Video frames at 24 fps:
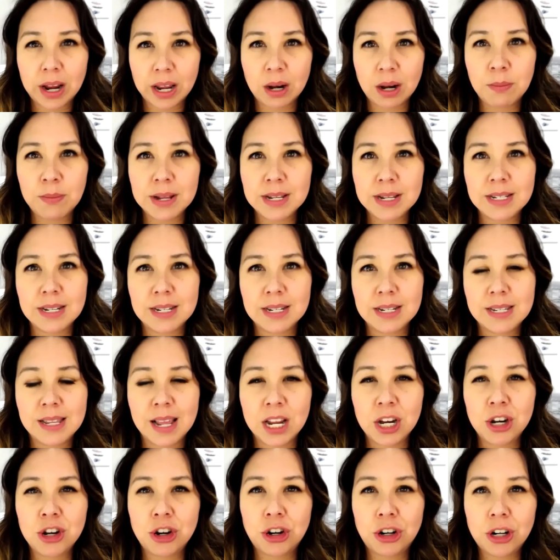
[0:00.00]
a business
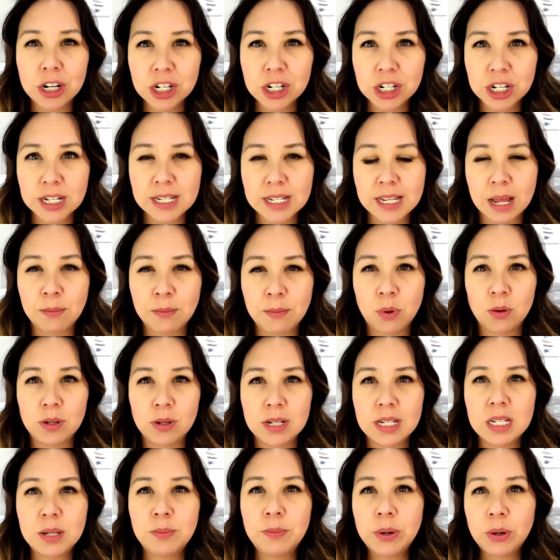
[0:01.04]
that nourishes them both
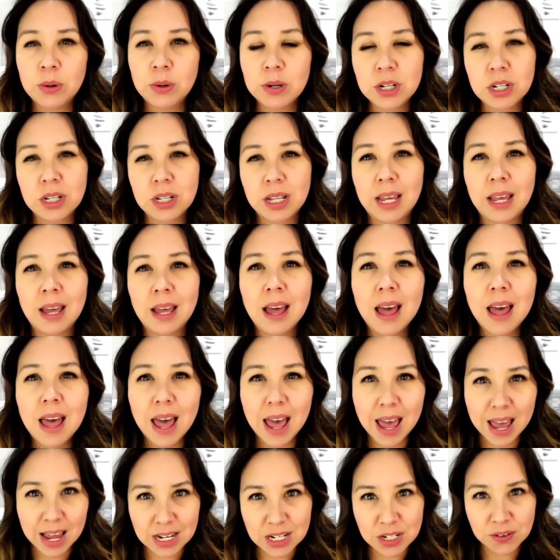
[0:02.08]
spiritually
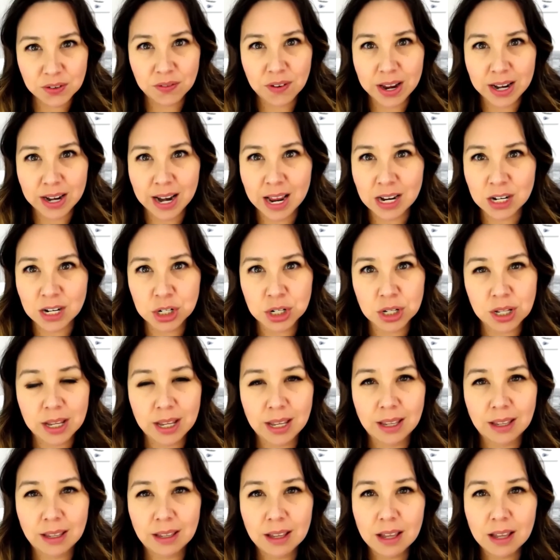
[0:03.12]
and
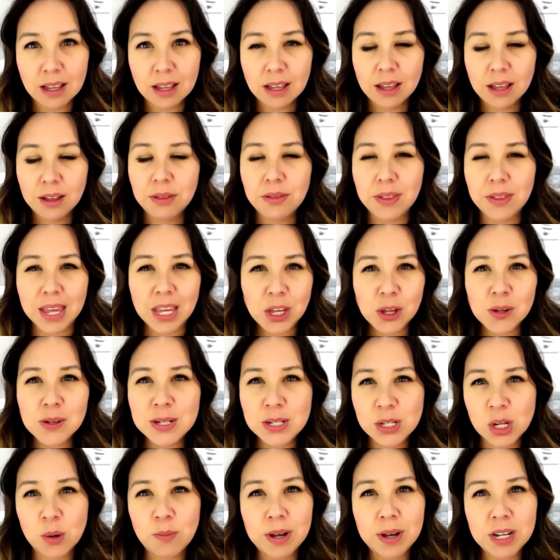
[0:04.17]
financially. Thank you
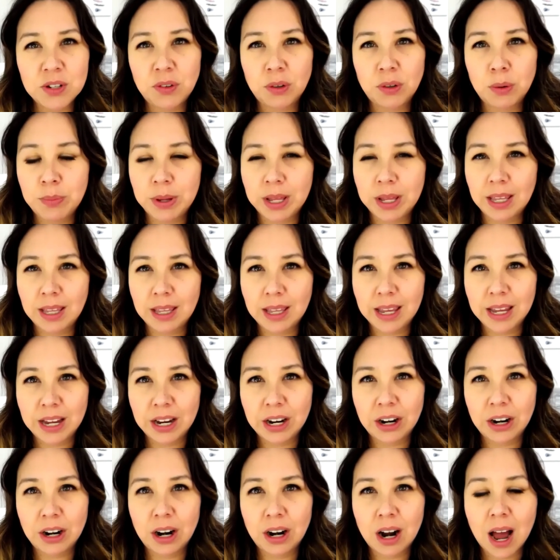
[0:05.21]
so much for being
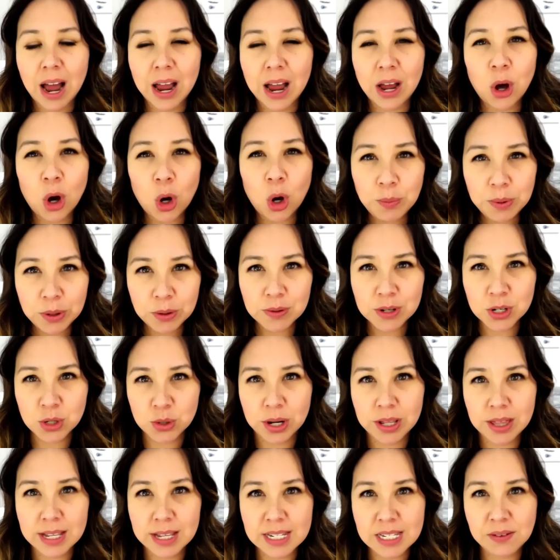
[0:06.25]
here. I hope you
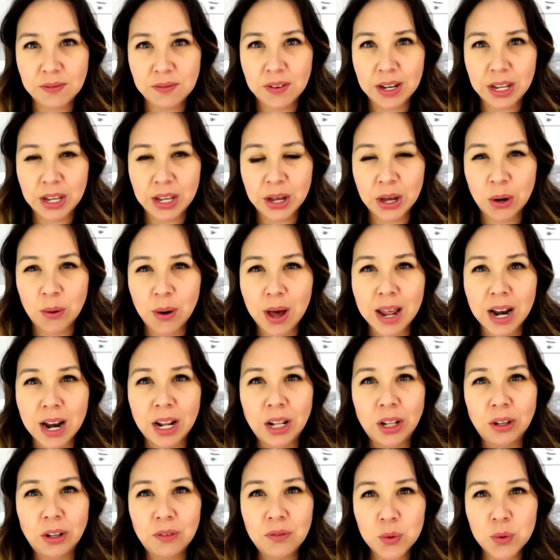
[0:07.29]
enjoyed this video, and I
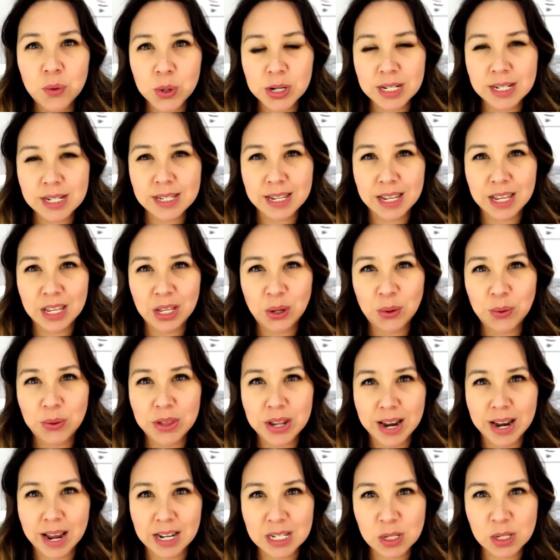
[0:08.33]
look forward to seeing you in the
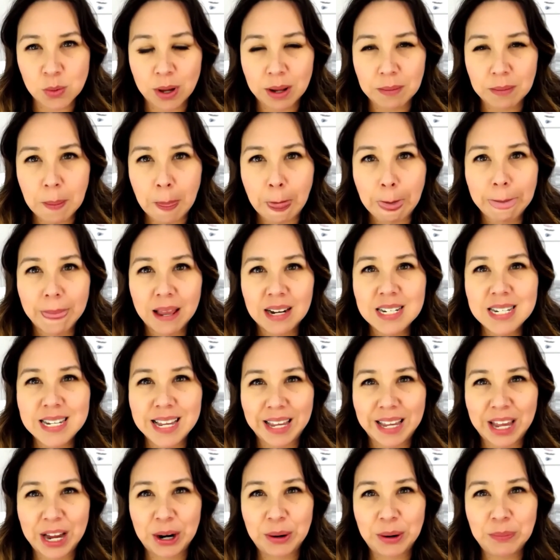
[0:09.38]
next one.
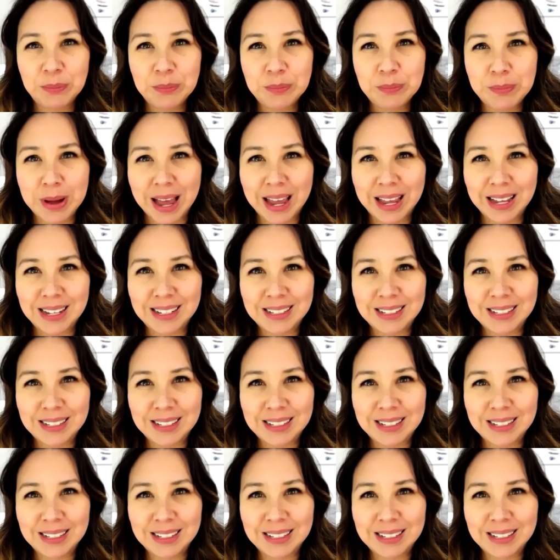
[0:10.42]
Take care. Bye.